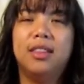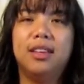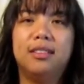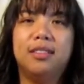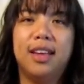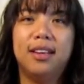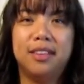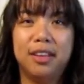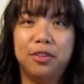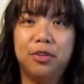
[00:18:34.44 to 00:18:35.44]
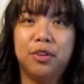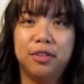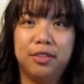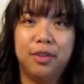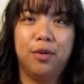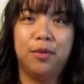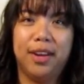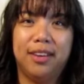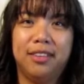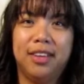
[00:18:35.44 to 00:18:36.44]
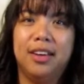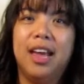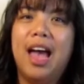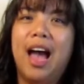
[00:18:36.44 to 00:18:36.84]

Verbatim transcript: this takes into consideration